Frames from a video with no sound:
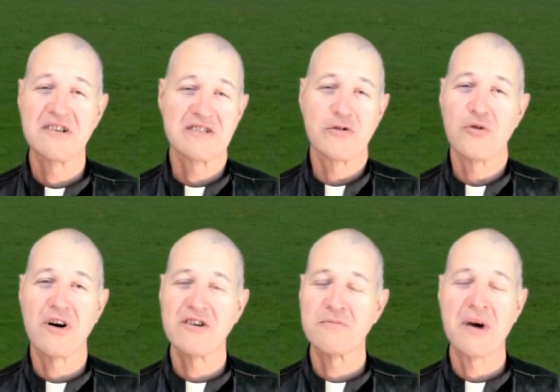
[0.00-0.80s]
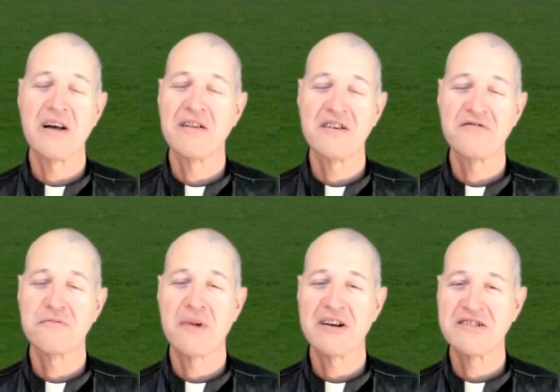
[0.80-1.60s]
It's no longer my life and
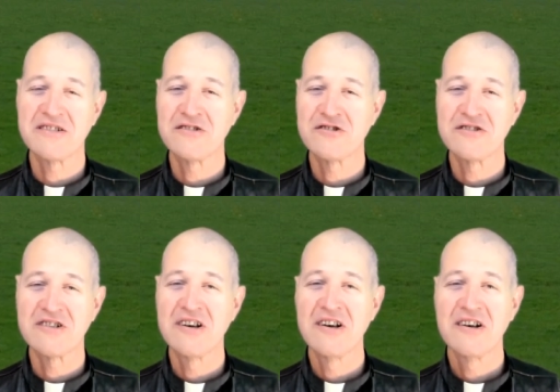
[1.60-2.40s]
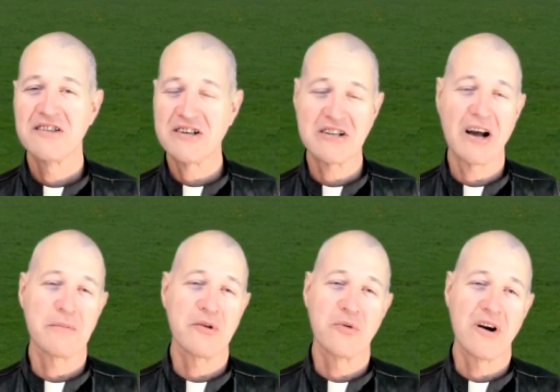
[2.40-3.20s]
my decisions that got
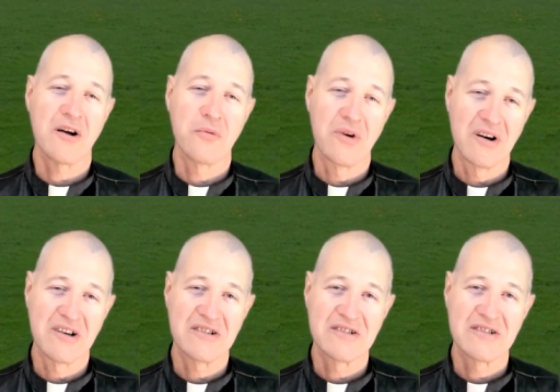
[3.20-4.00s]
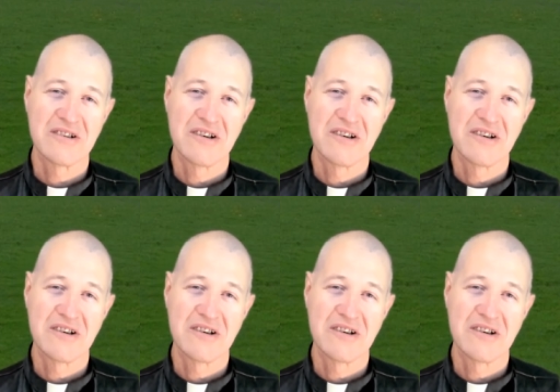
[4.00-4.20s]
me where I was.